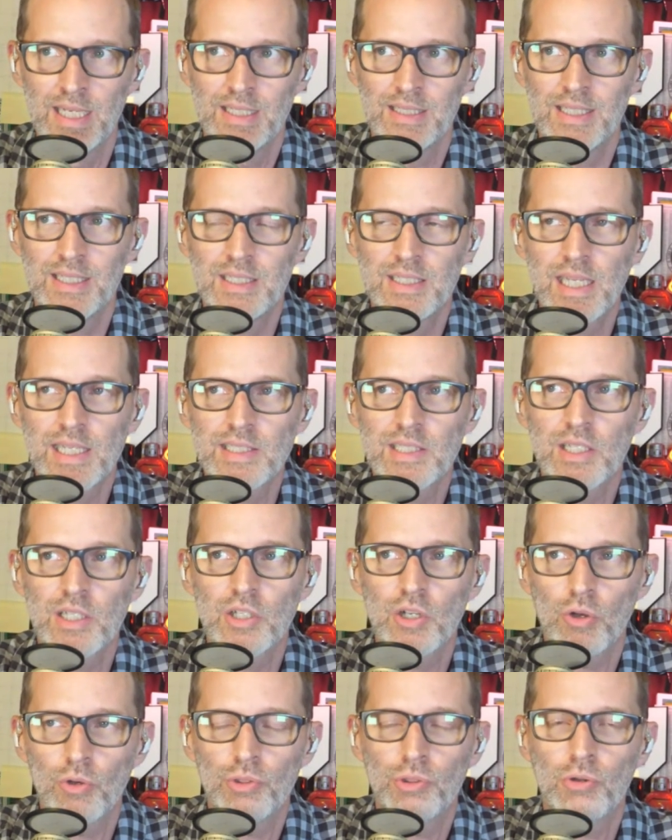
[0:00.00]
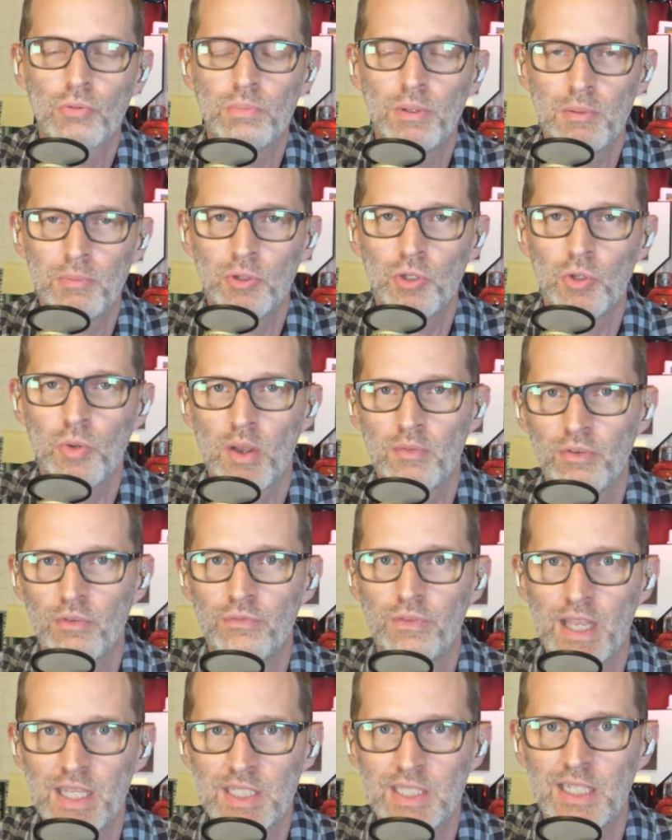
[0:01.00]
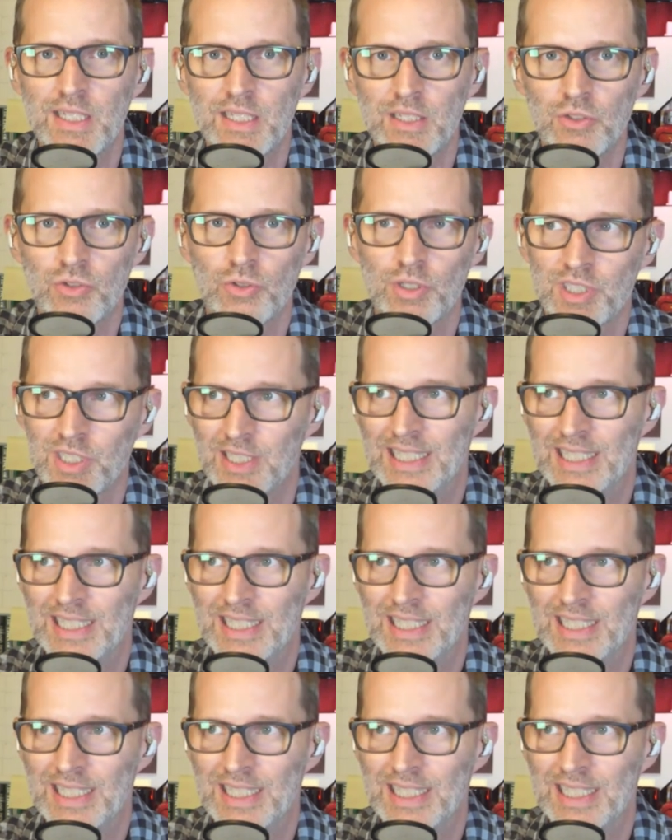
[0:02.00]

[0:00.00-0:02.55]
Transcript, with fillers: that doesn't go through people who have a vested interest